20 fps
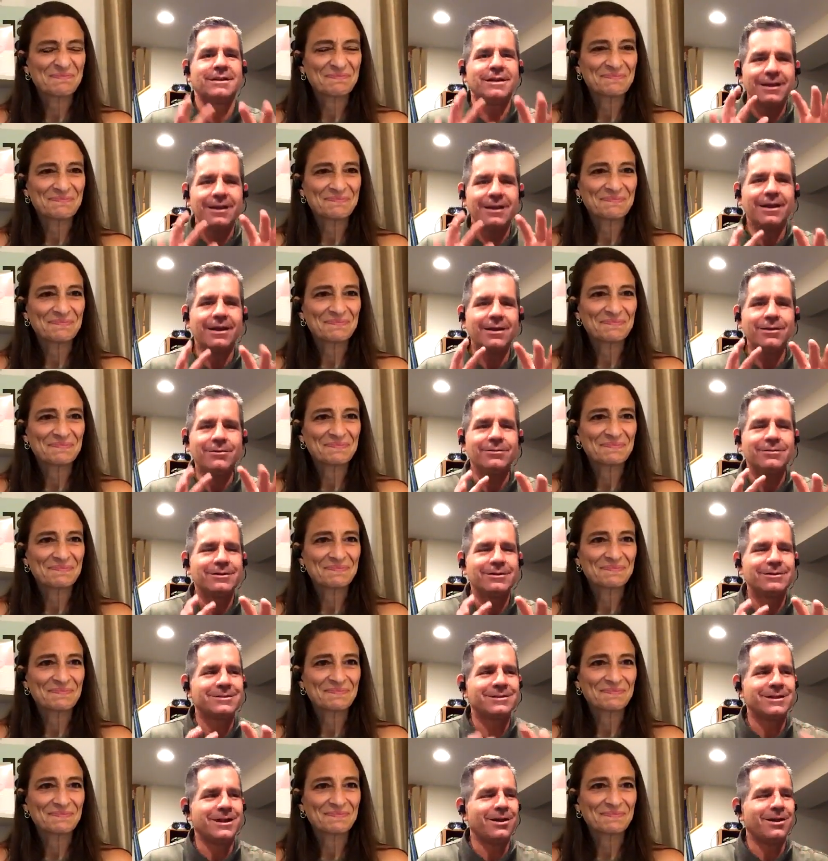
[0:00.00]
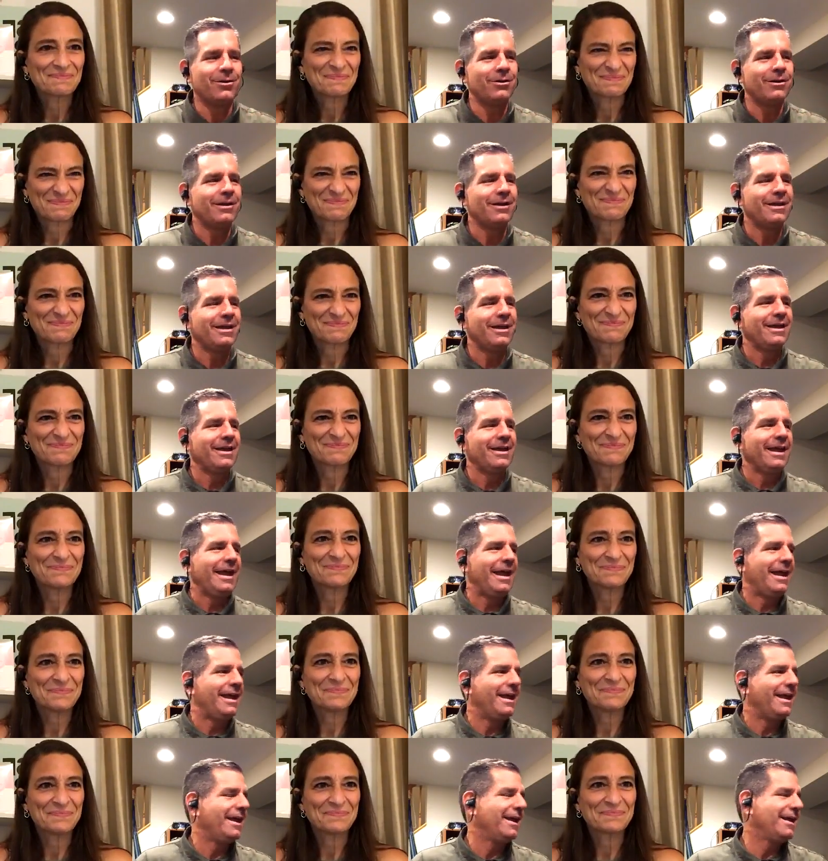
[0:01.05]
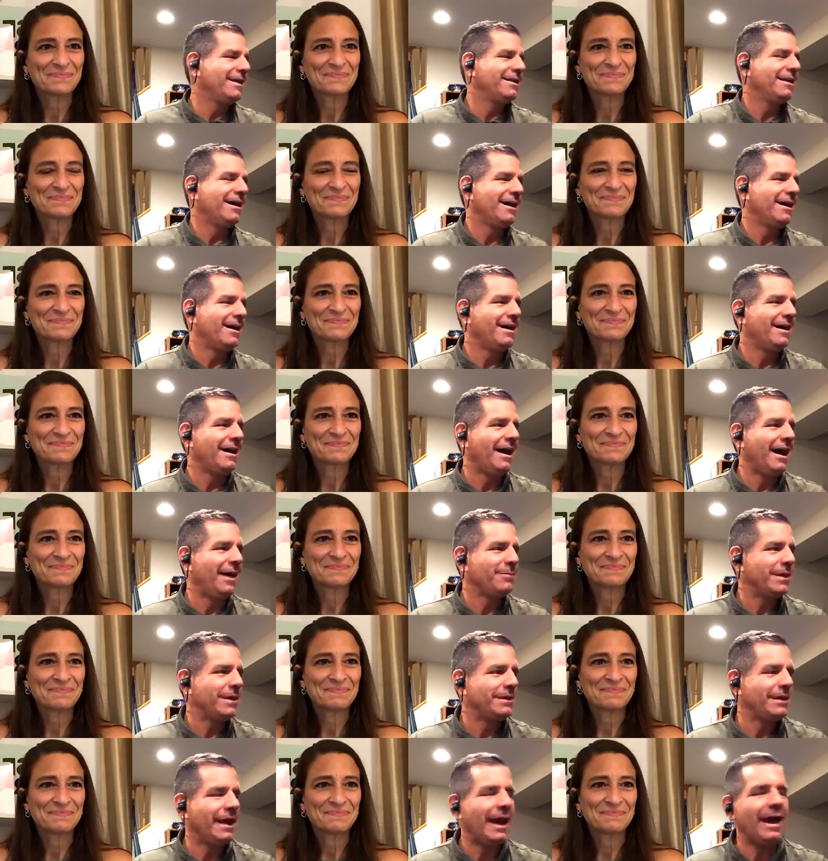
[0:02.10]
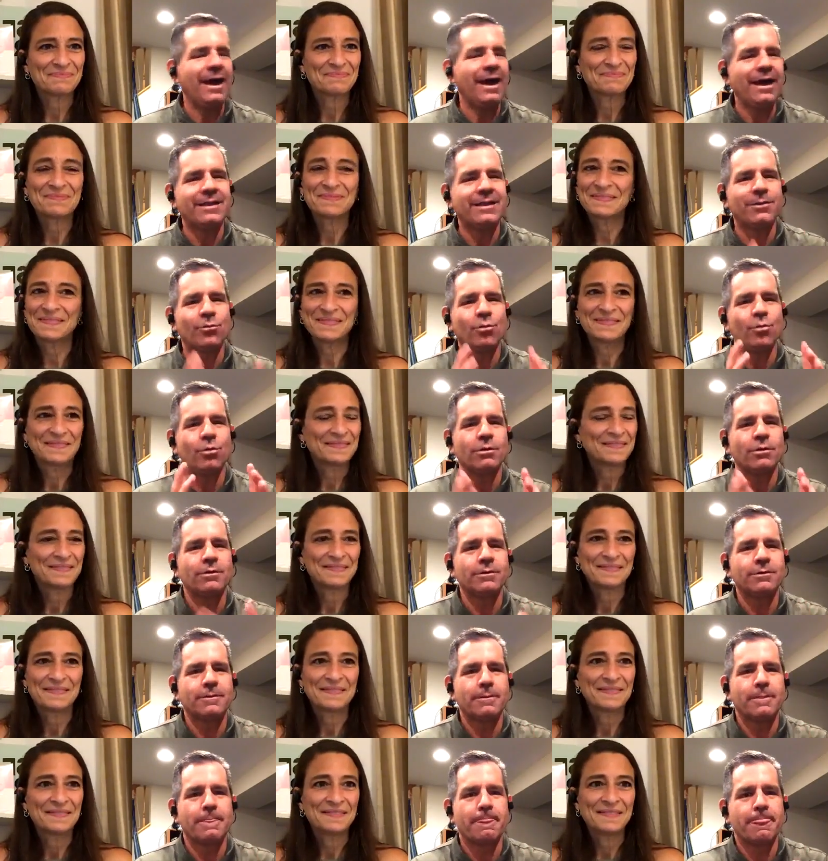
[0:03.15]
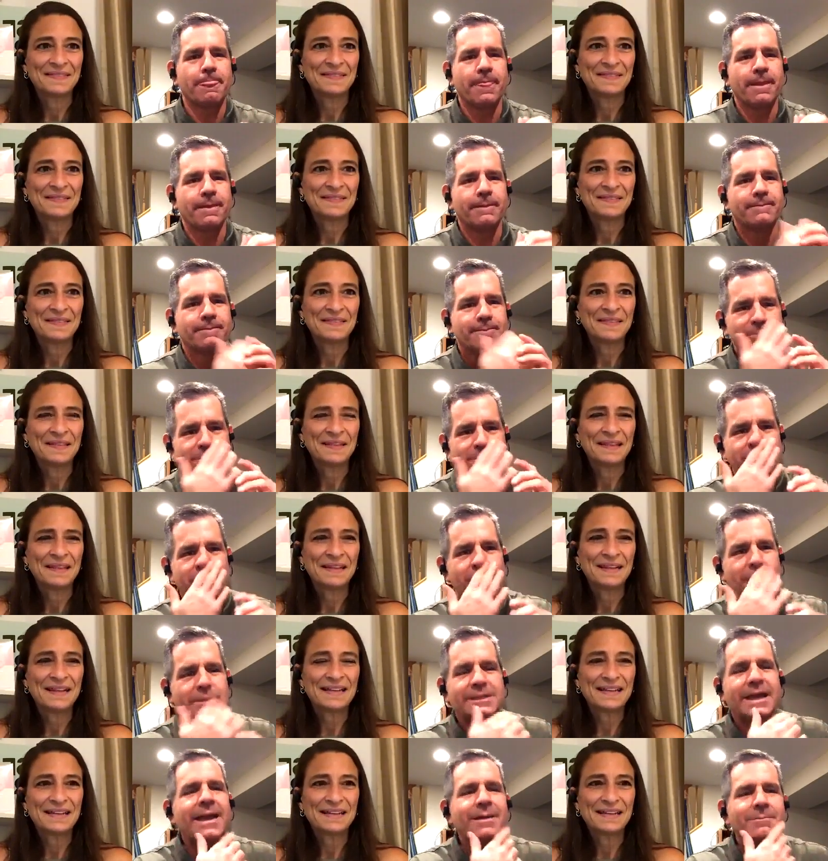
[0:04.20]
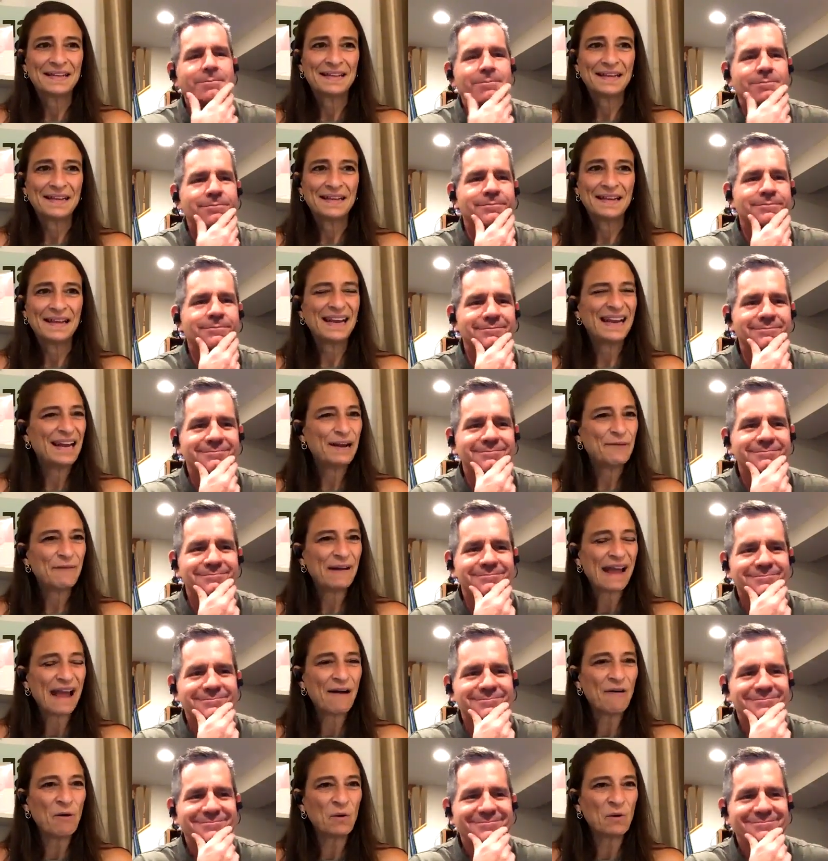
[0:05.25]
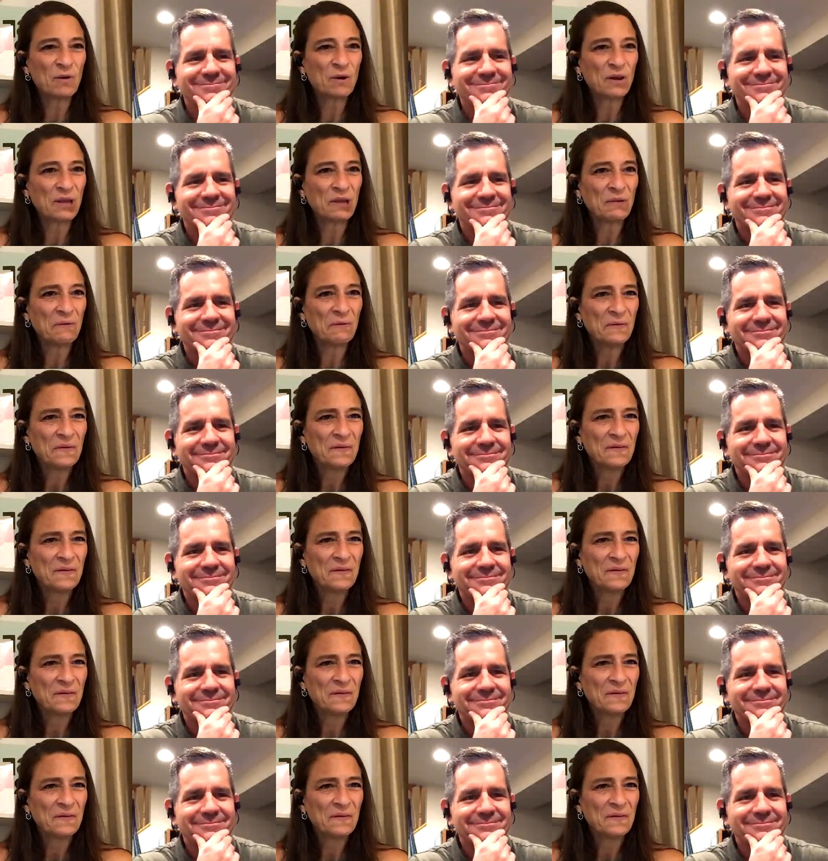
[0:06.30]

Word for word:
Speaker 1: you know? So, mm-hmm. and uh, I mean, I, I think, what's that?
Speaker 2: And Henry, how old are you?